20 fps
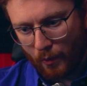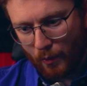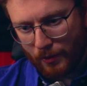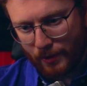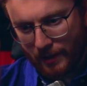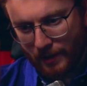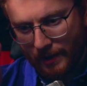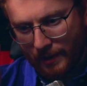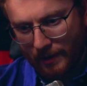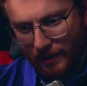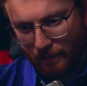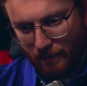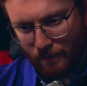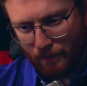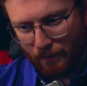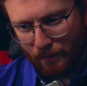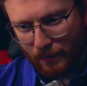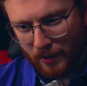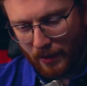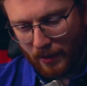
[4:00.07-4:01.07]
Wars is a
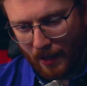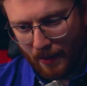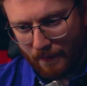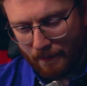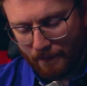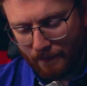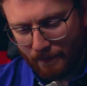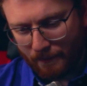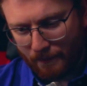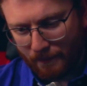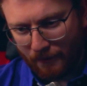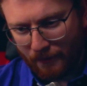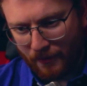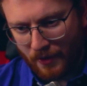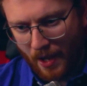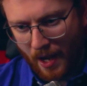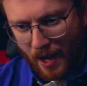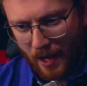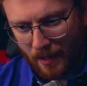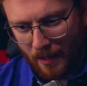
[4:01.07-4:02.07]
real life
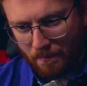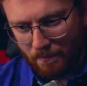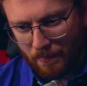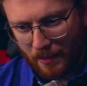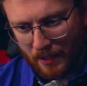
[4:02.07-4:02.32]
thing,